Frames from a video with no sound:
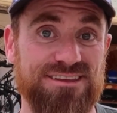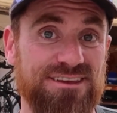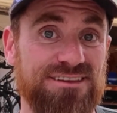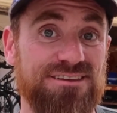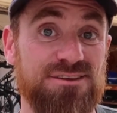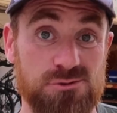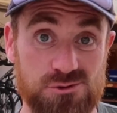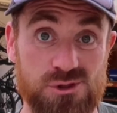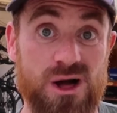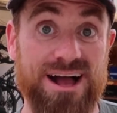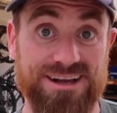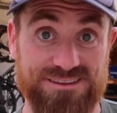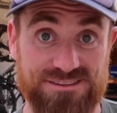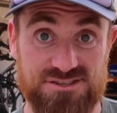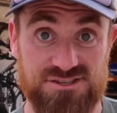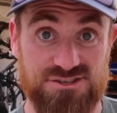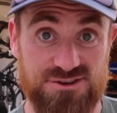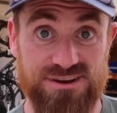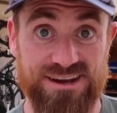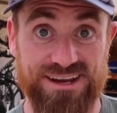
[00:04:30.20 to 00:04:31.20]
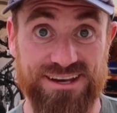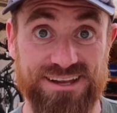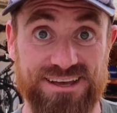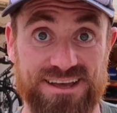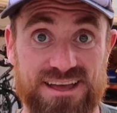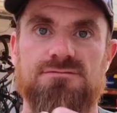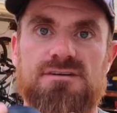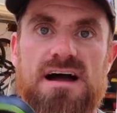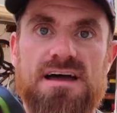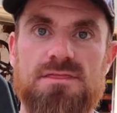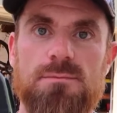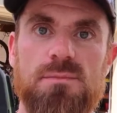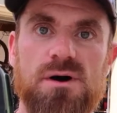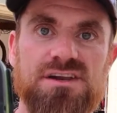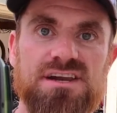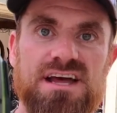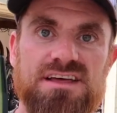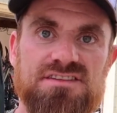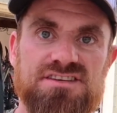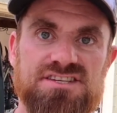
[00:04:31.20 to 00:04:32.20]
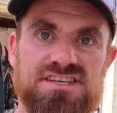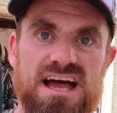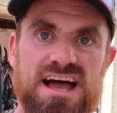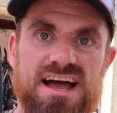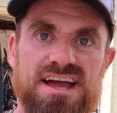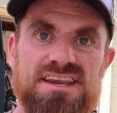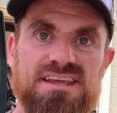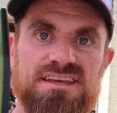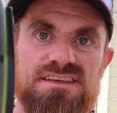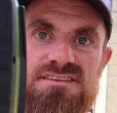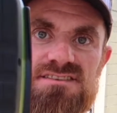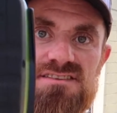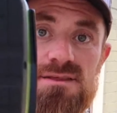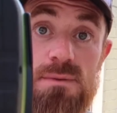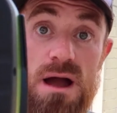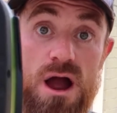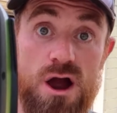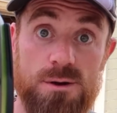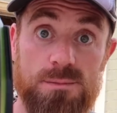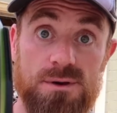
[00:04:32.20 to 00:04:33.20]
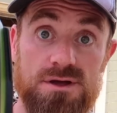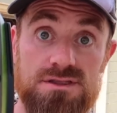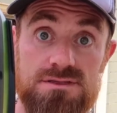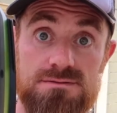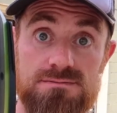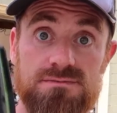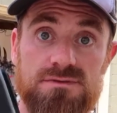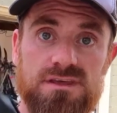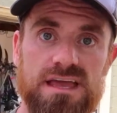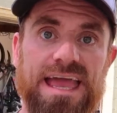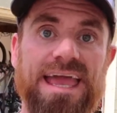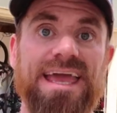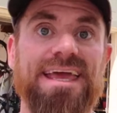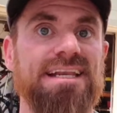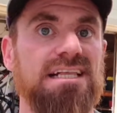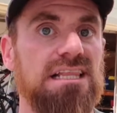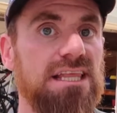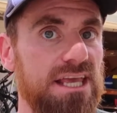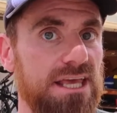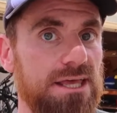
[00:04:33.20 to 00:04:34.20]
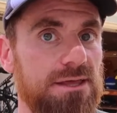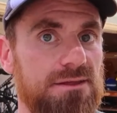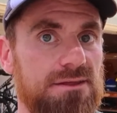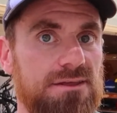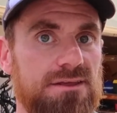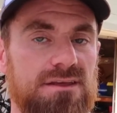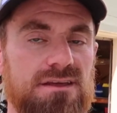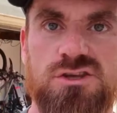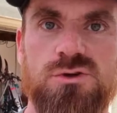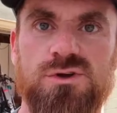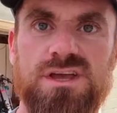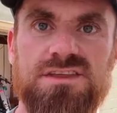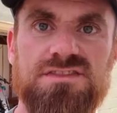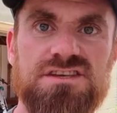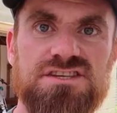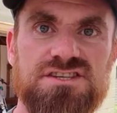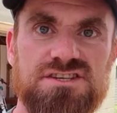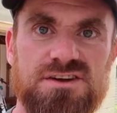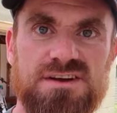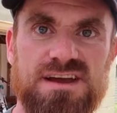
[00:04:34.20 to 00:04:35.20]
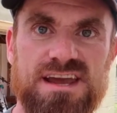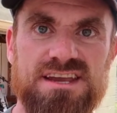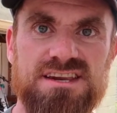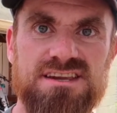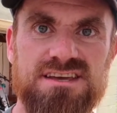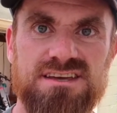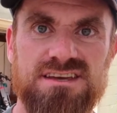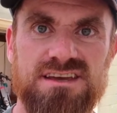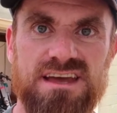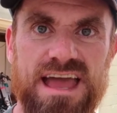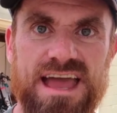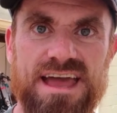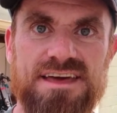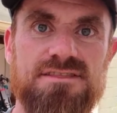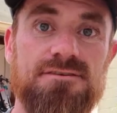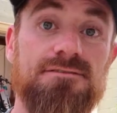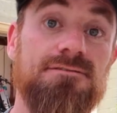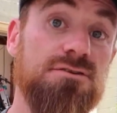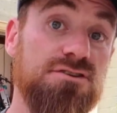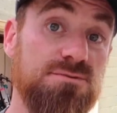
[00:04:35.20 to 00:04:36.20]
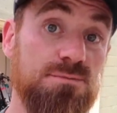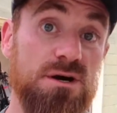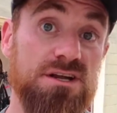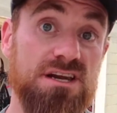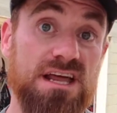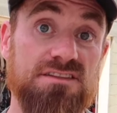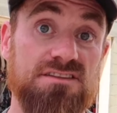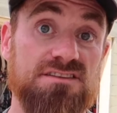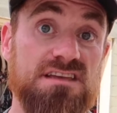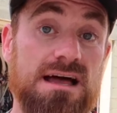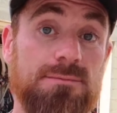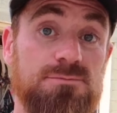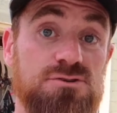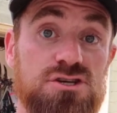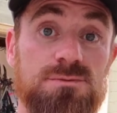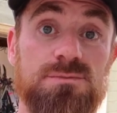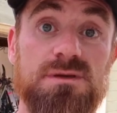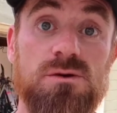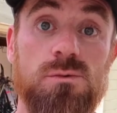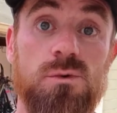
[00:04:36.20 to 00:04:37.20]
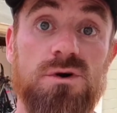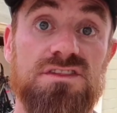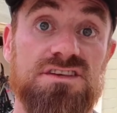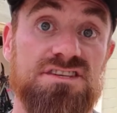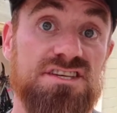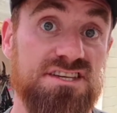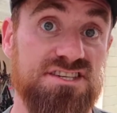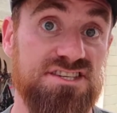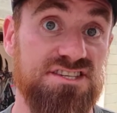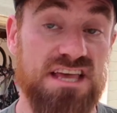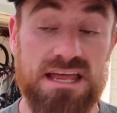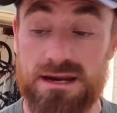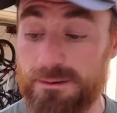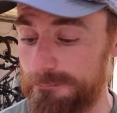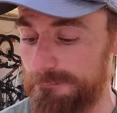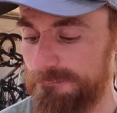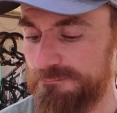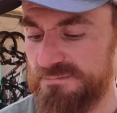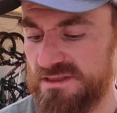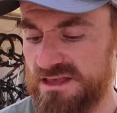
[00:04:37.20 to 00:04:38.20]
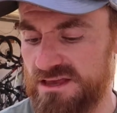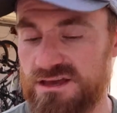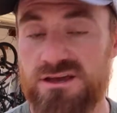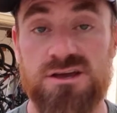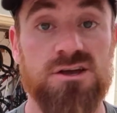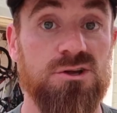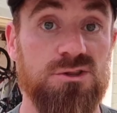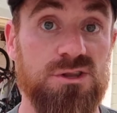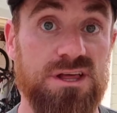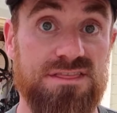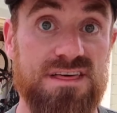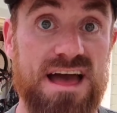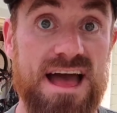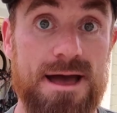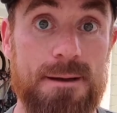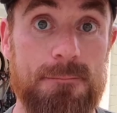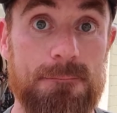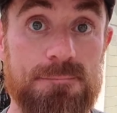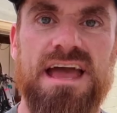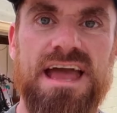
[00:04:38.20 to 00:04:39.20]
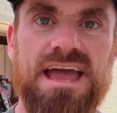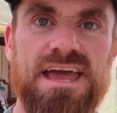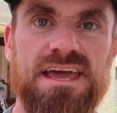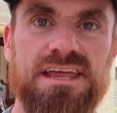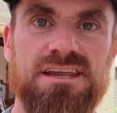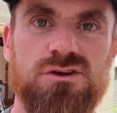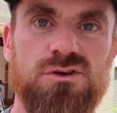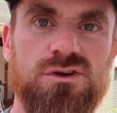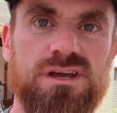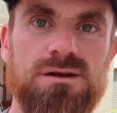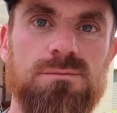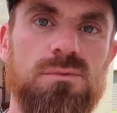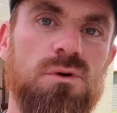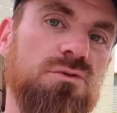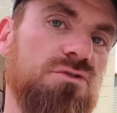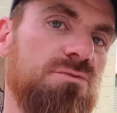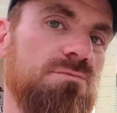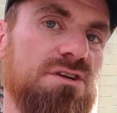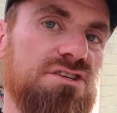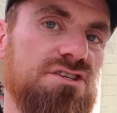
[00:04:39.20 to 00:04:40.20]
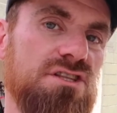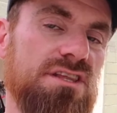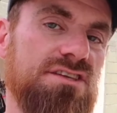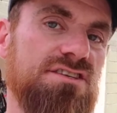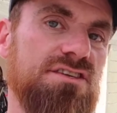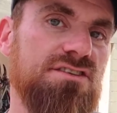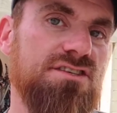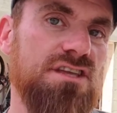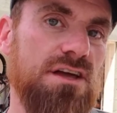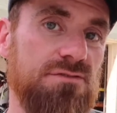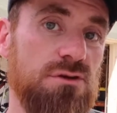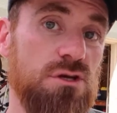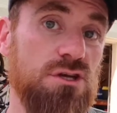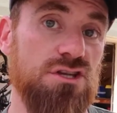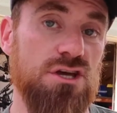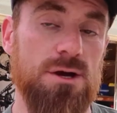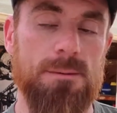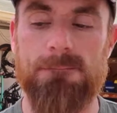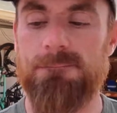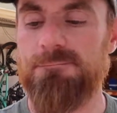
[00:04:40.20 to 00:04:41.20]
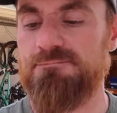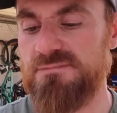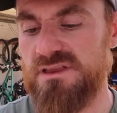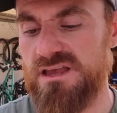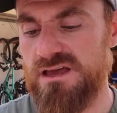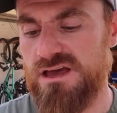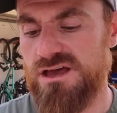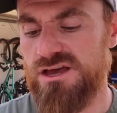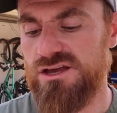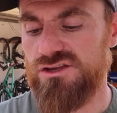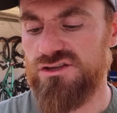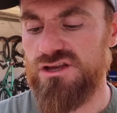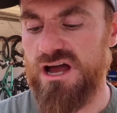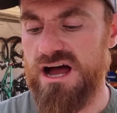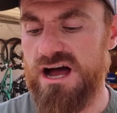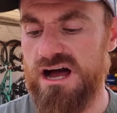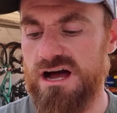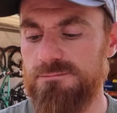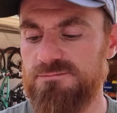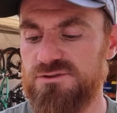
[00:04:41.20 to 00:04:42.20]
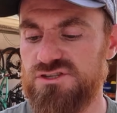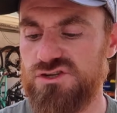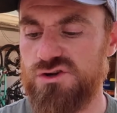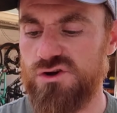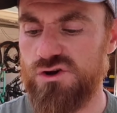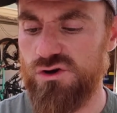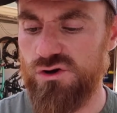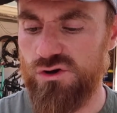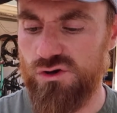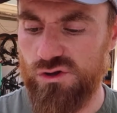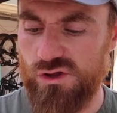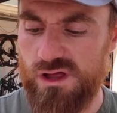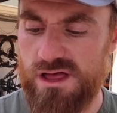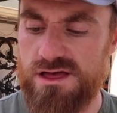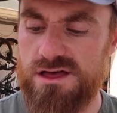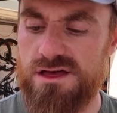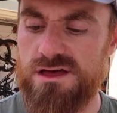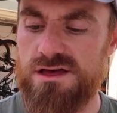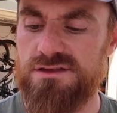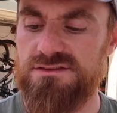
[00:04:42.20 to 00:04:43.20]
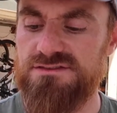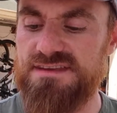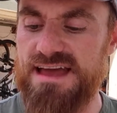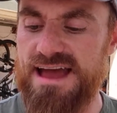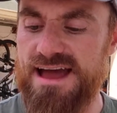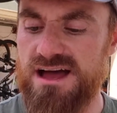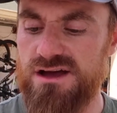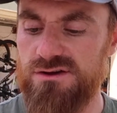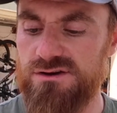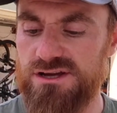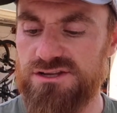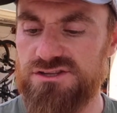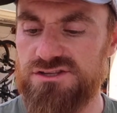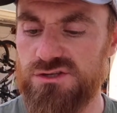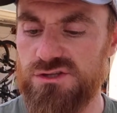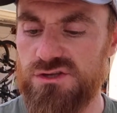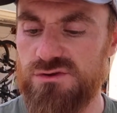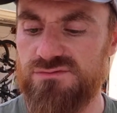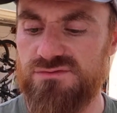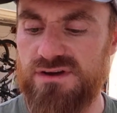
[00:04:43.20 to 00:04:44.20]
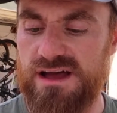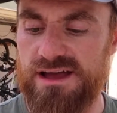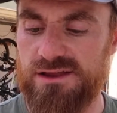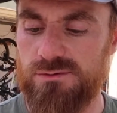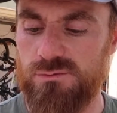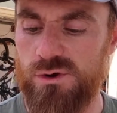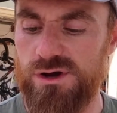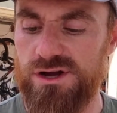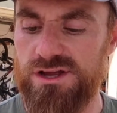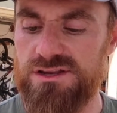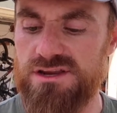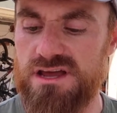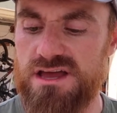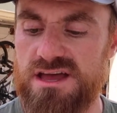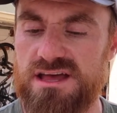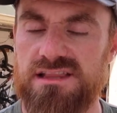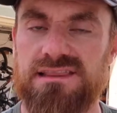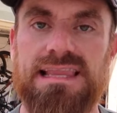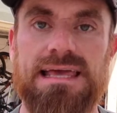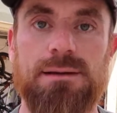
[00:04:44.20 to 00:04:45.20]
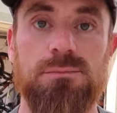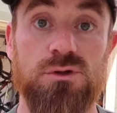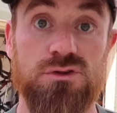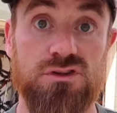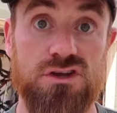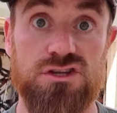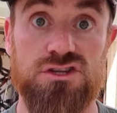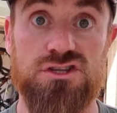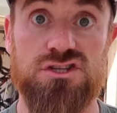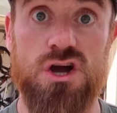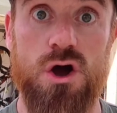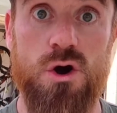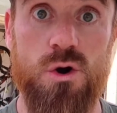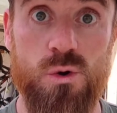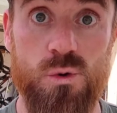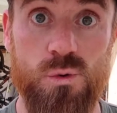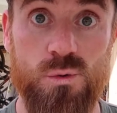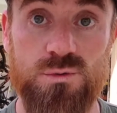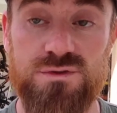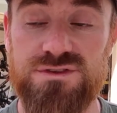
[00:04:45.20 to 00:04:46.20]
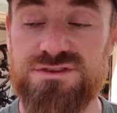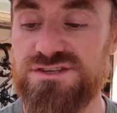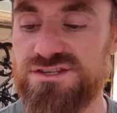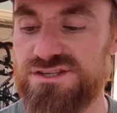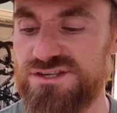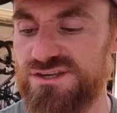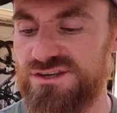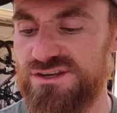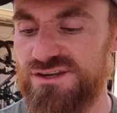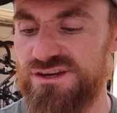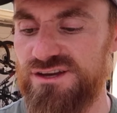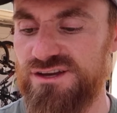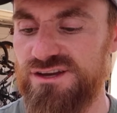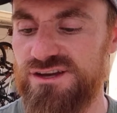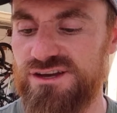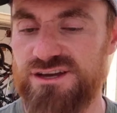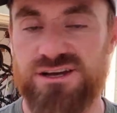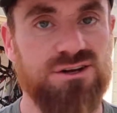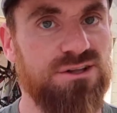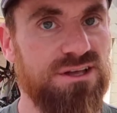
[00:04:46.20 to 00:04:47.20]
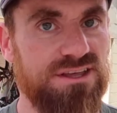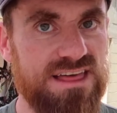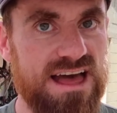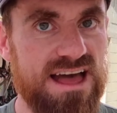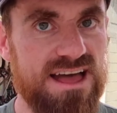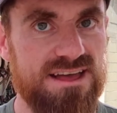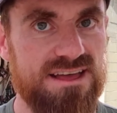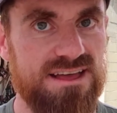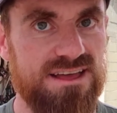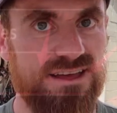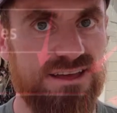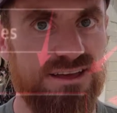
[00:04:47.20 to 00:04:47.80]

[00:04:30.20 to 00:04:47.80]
you lock the screen, find the button on the side, it's the power button, and click it. You'll get this screen, and the first button on the top should be one that says setup. Click that, and you'll get a bunch of lists of stuff you can do. Scroll down until you find one labeled tones. Click that.